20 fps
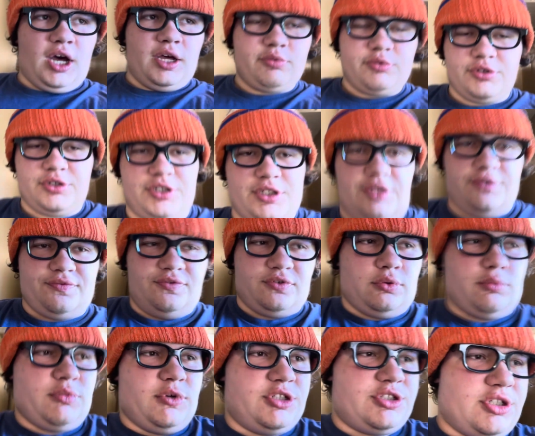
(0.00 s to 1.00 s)
really didn't
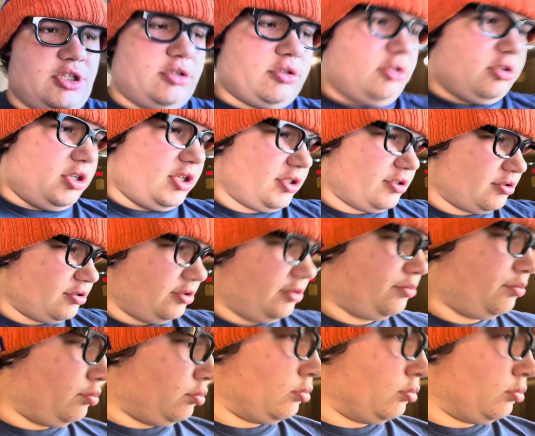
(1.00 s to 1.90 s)
film much at all actually